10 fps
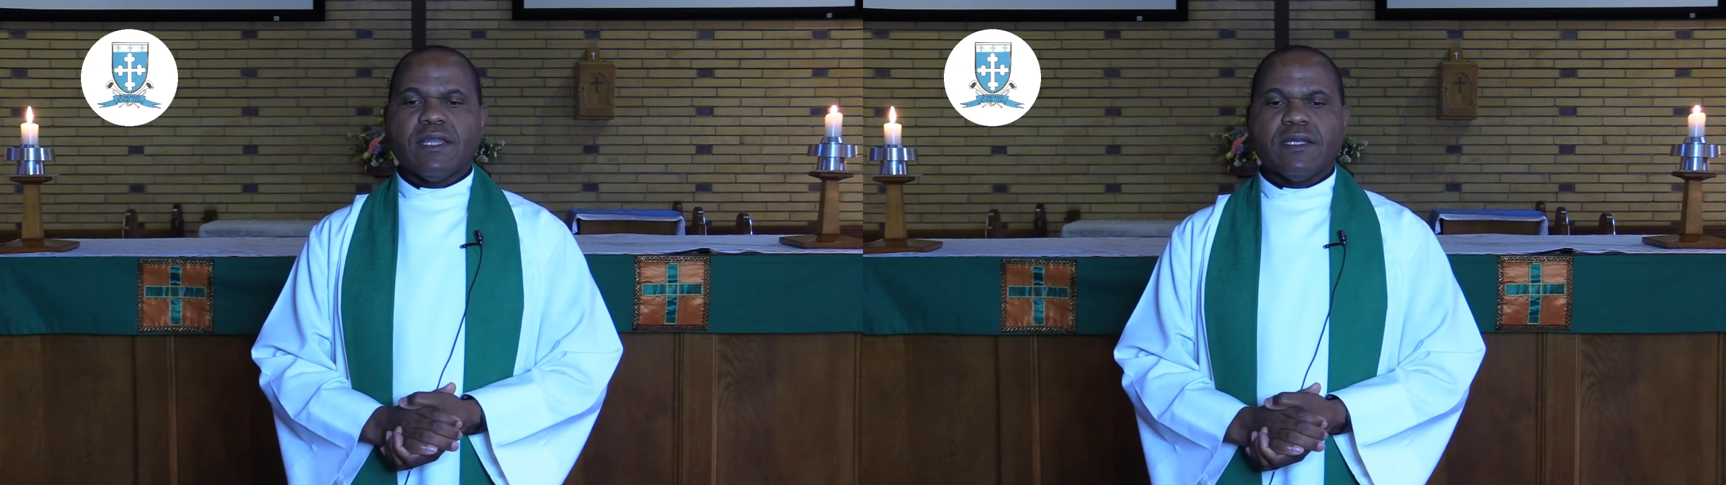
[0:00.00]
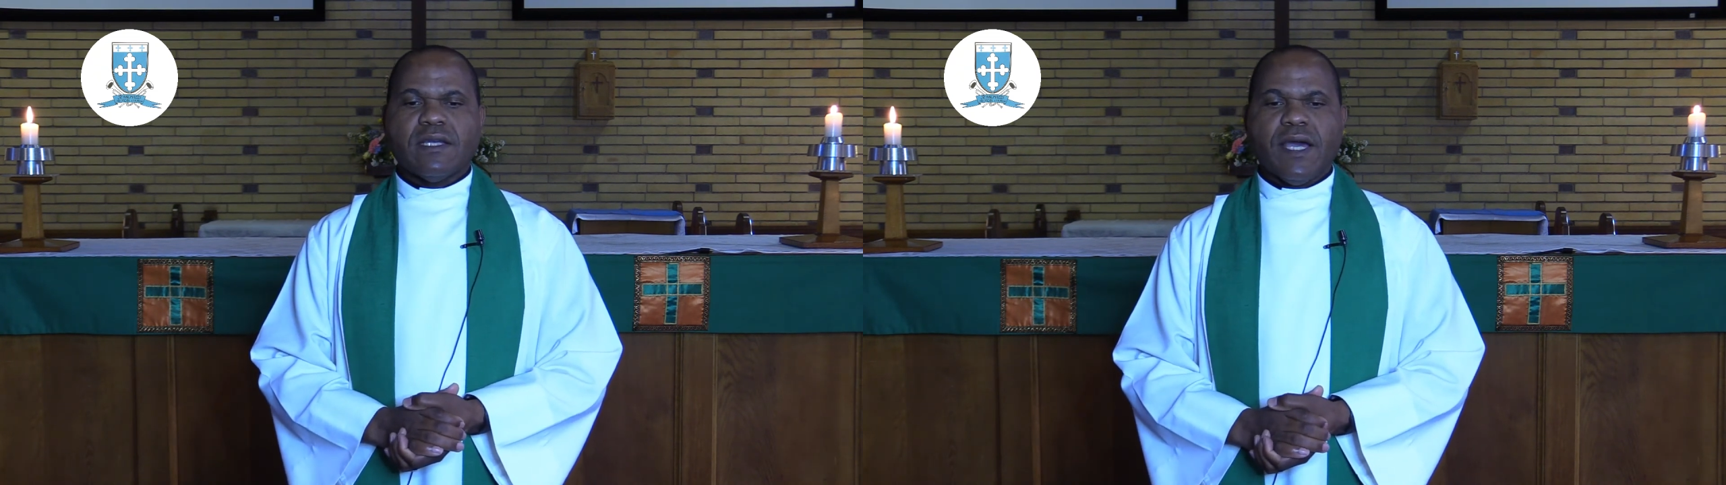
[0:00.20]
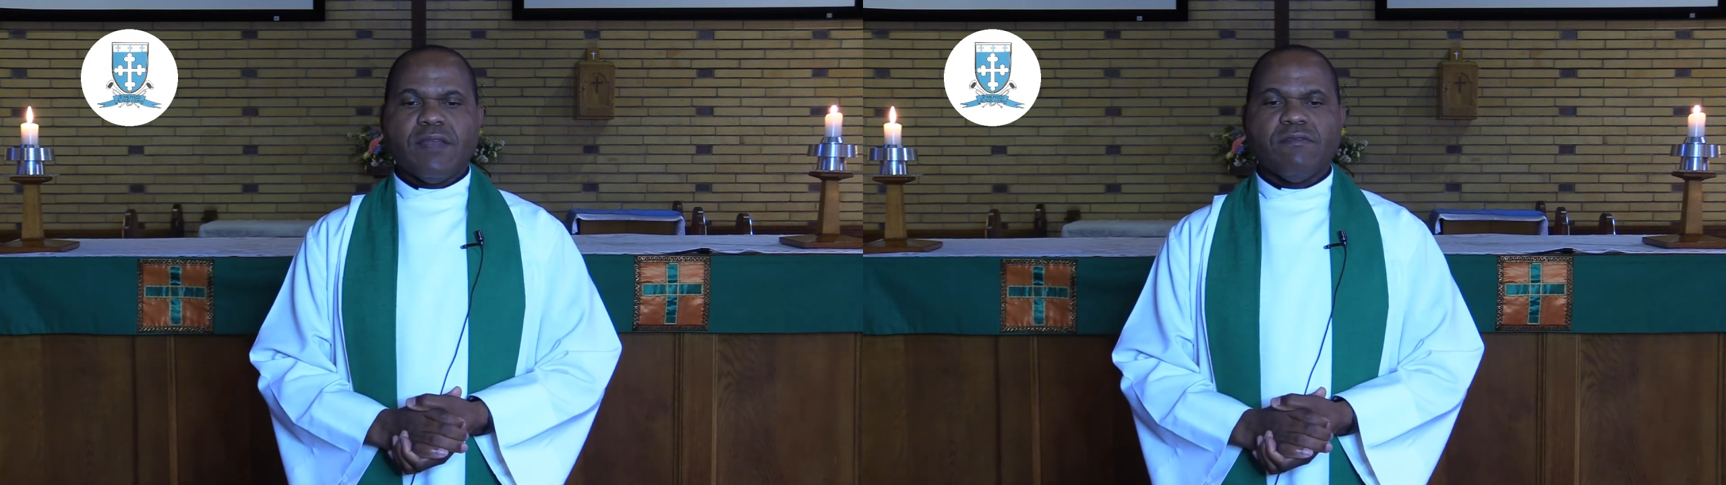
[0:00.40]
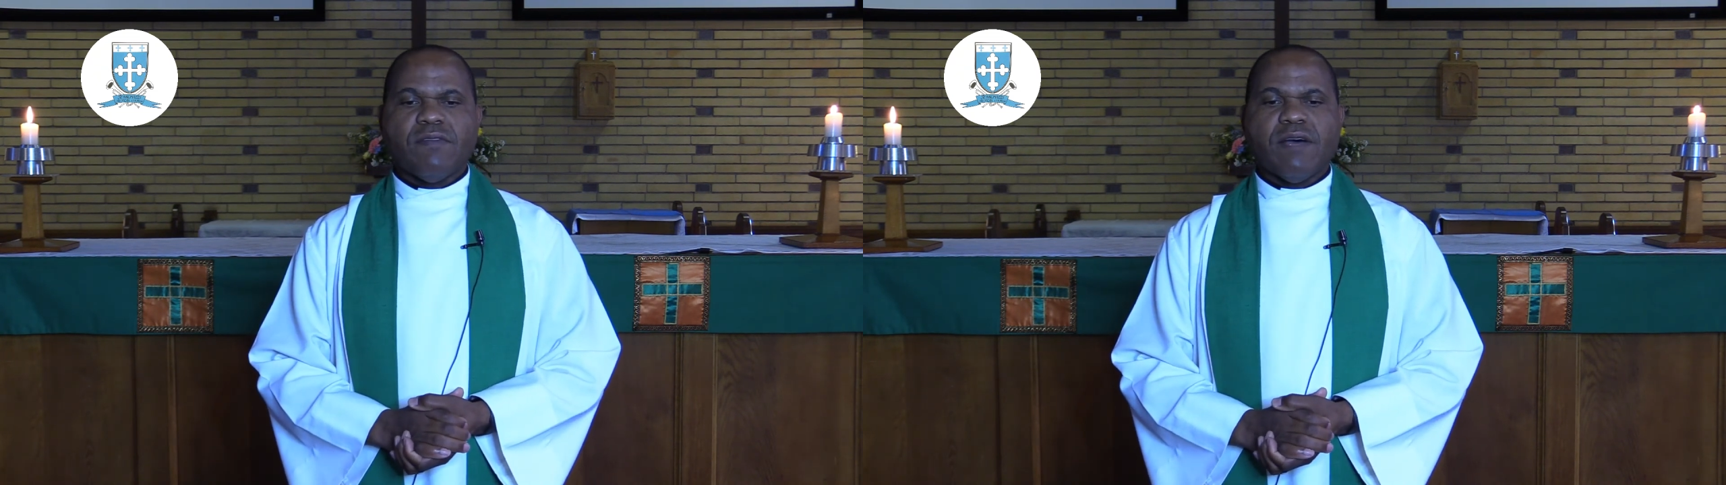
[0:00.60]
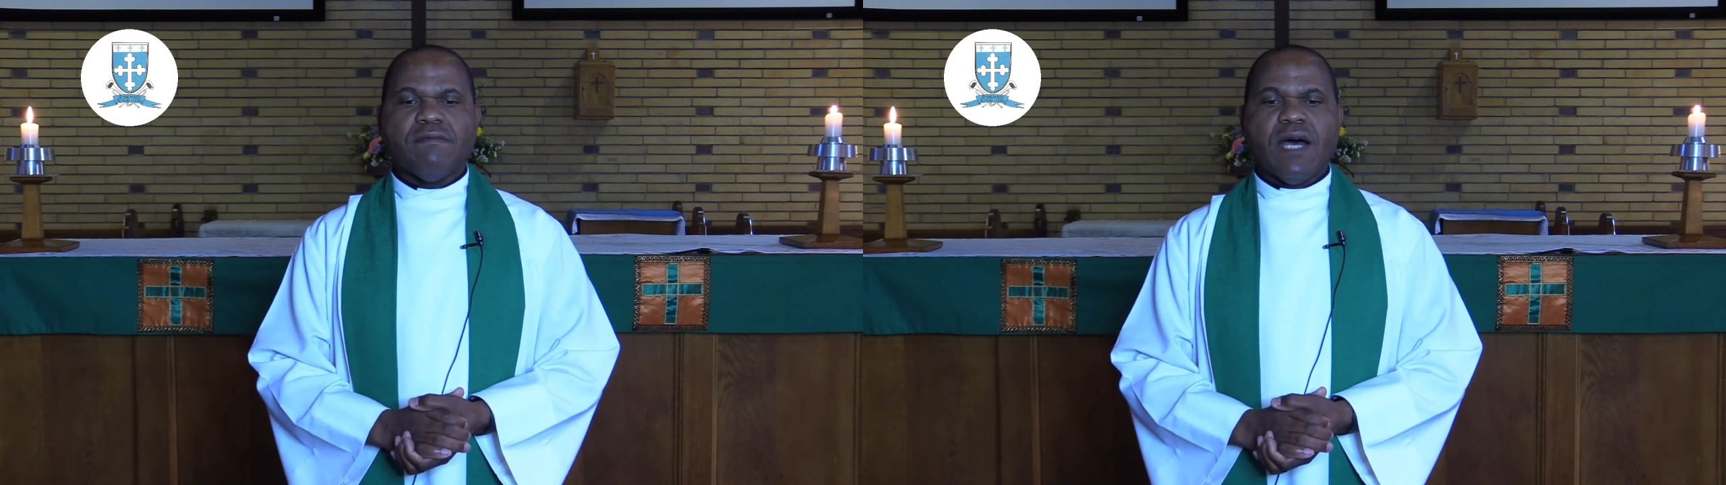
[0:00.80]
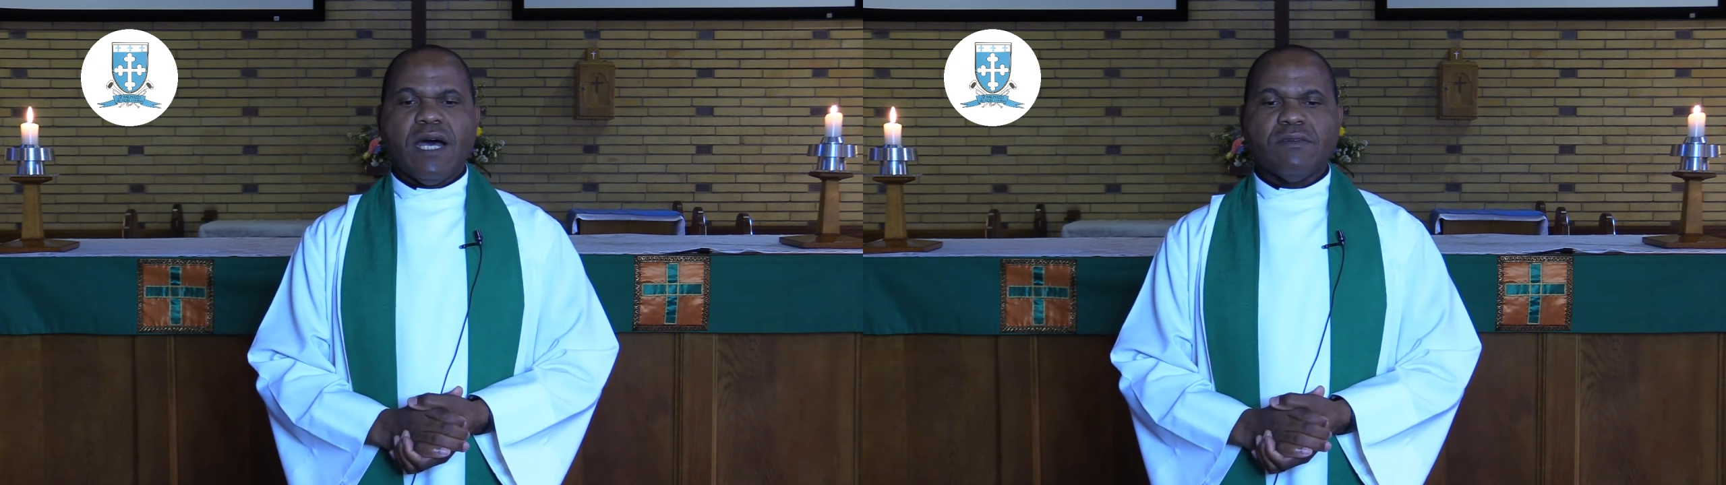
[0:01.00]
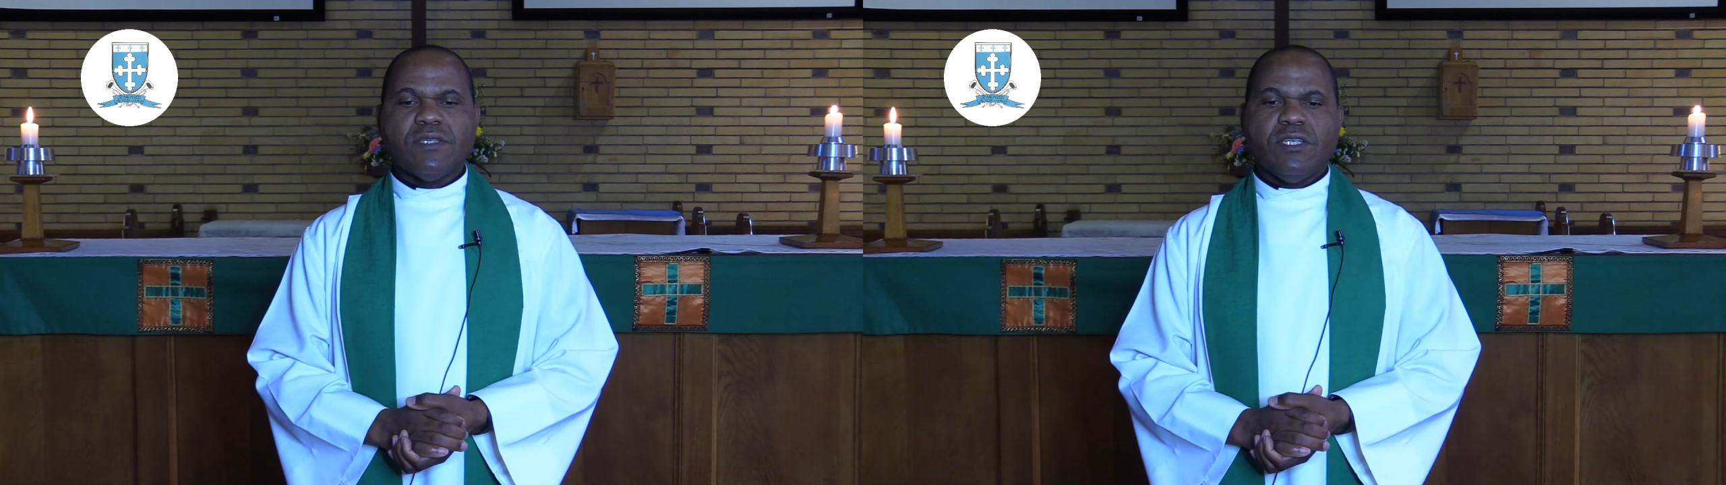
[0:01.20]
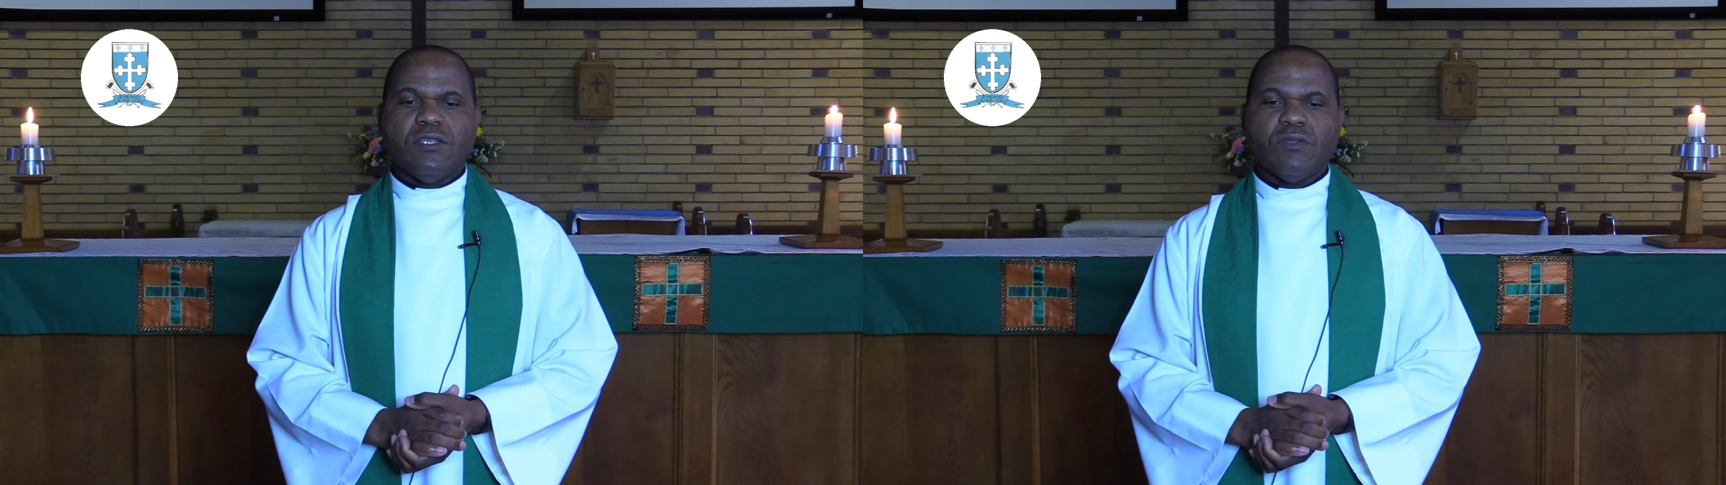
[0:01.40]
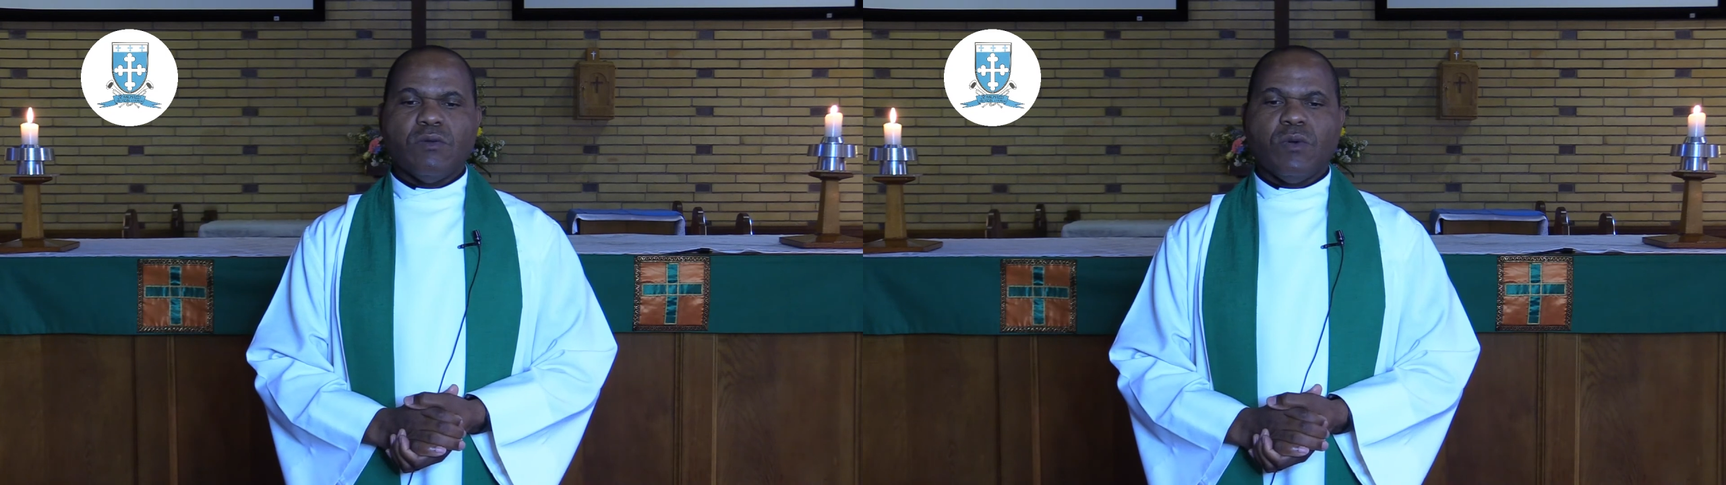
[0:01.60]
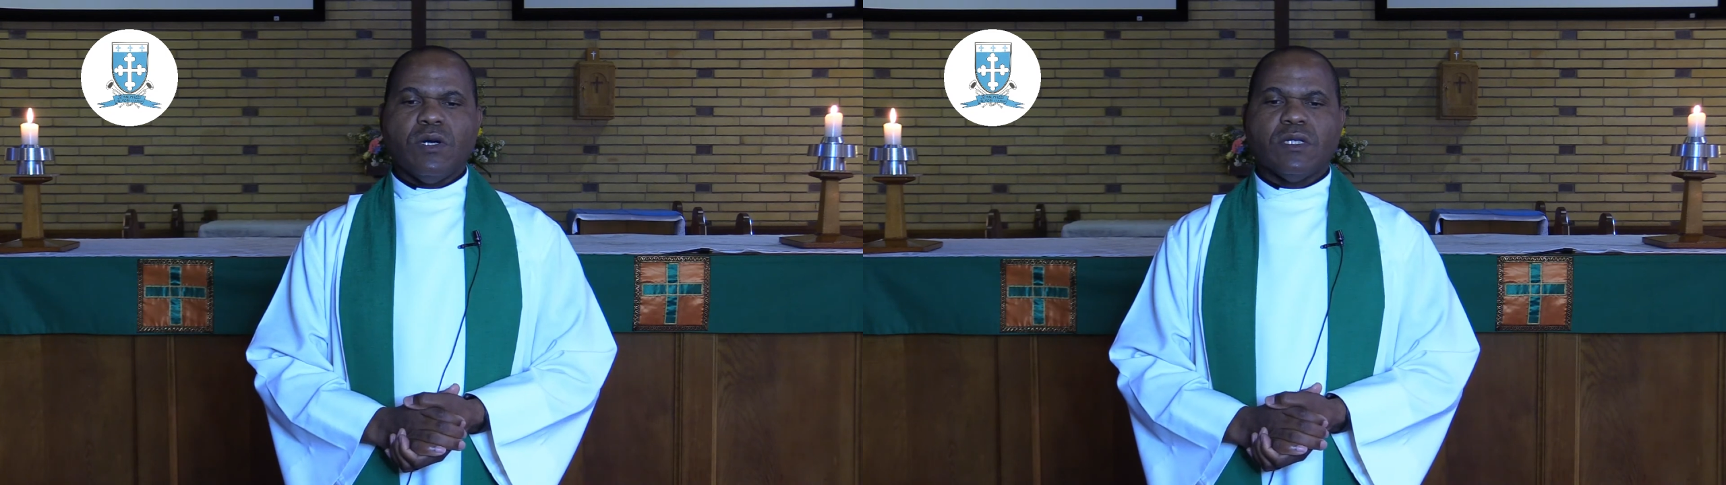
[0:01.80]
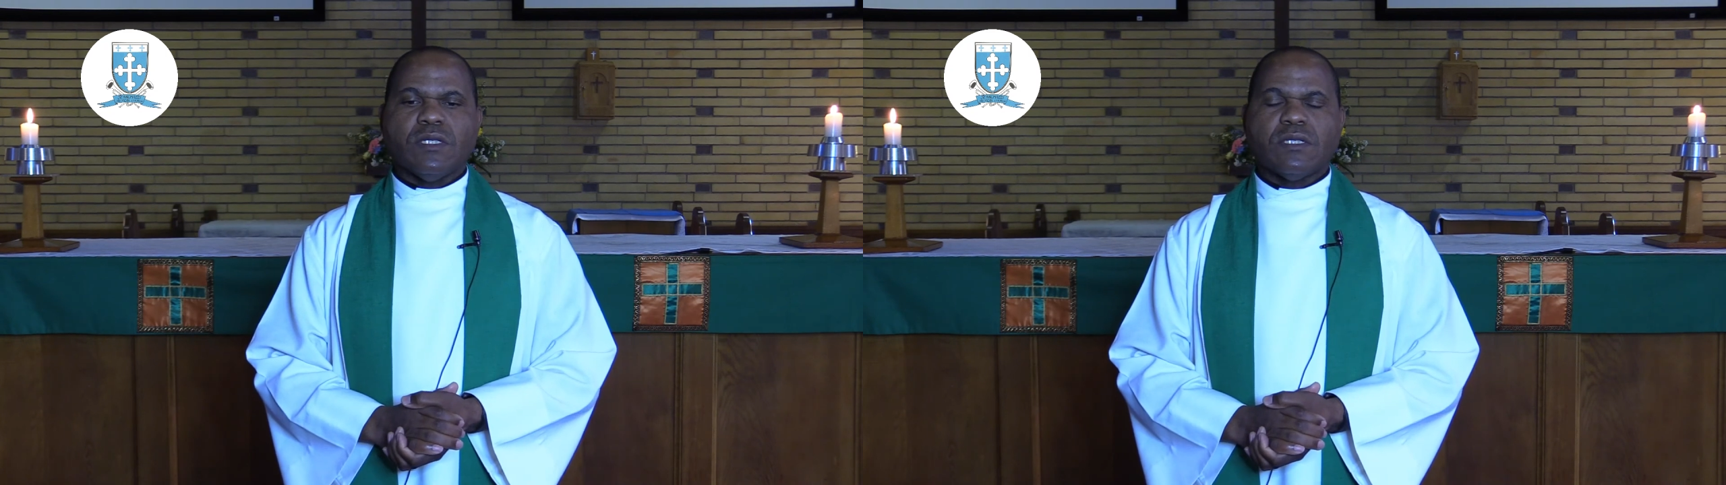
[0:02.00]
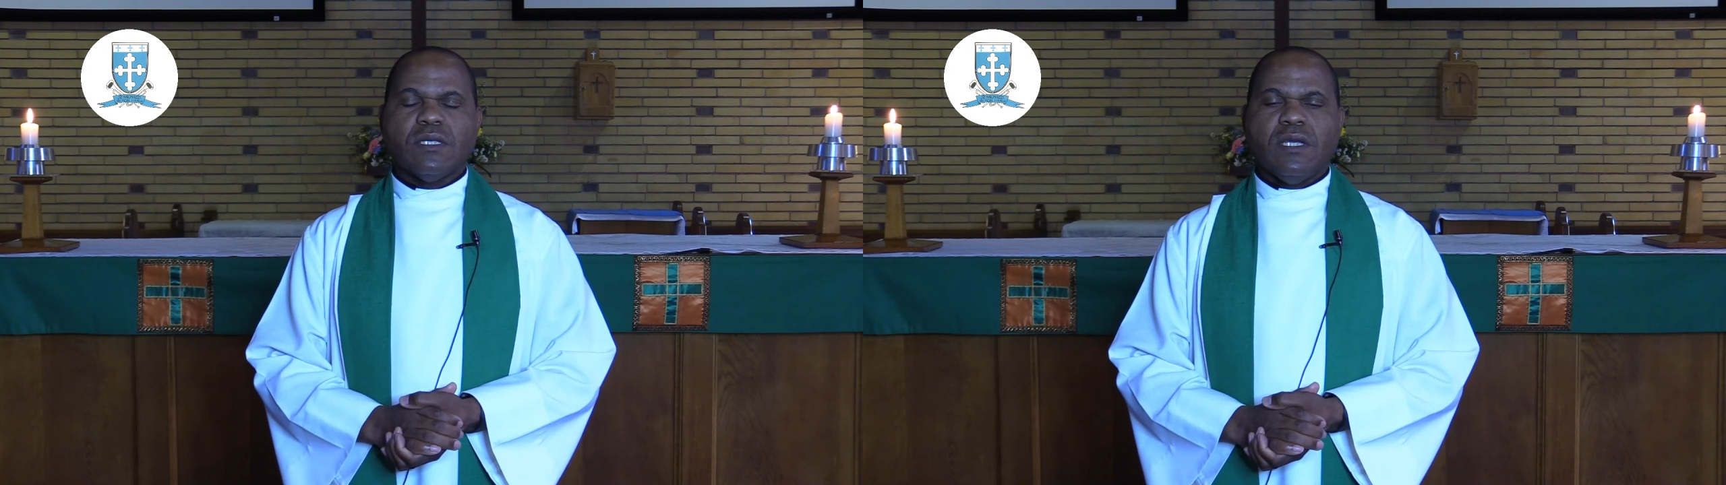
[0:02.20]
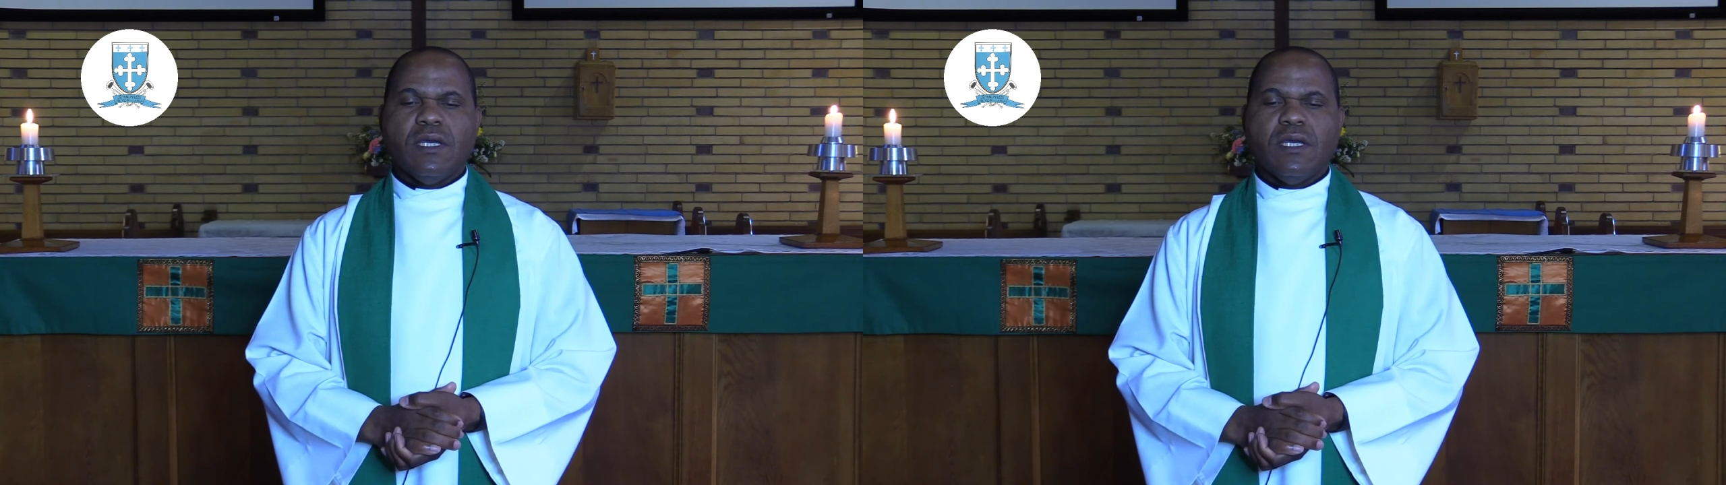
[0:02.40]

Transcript: that kind of love out into the world,